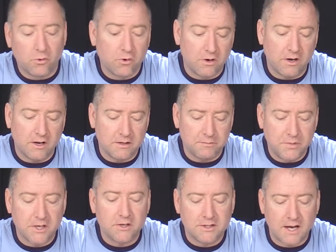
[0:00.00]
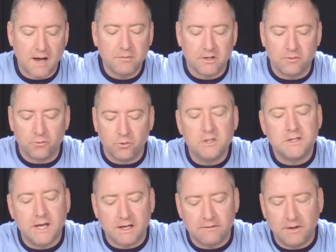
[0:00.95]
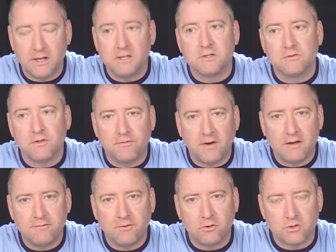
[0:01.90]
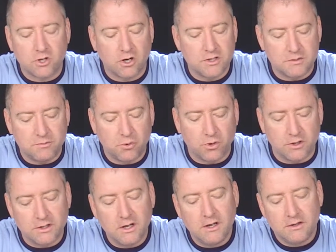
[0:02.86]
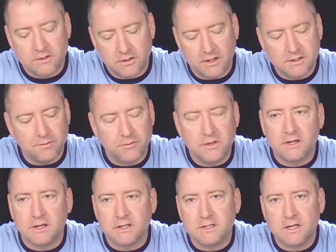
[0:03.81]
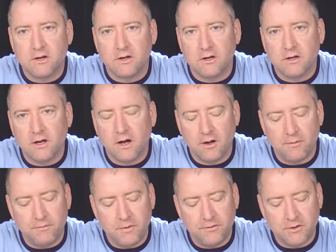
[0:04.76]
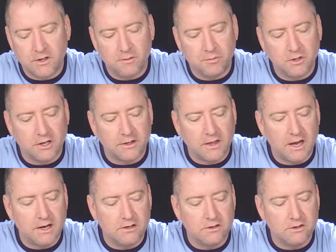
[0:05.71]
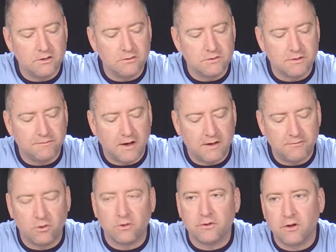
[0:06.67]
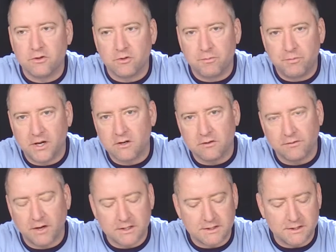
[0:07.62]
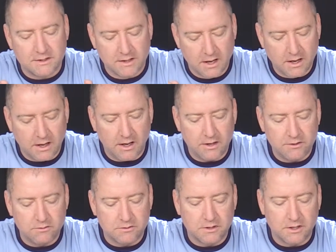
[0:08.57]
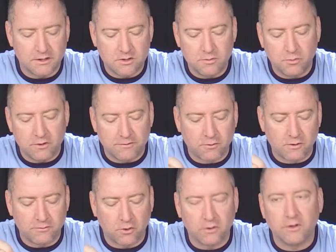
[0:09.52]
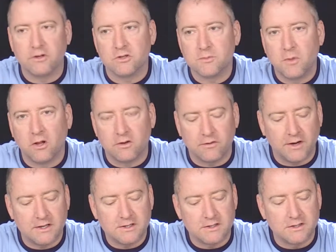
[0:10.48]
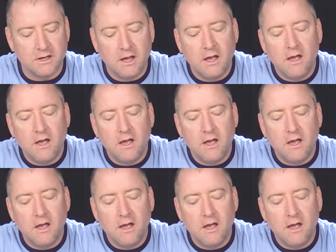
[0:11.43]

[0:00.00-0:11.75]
or a bigger tablet would take advantage of the 5-volt charging port. So that's something to consider if you're going to plug that in, use the 5-volt on your bigger devices and use the 2.4-volt on your smaller devices.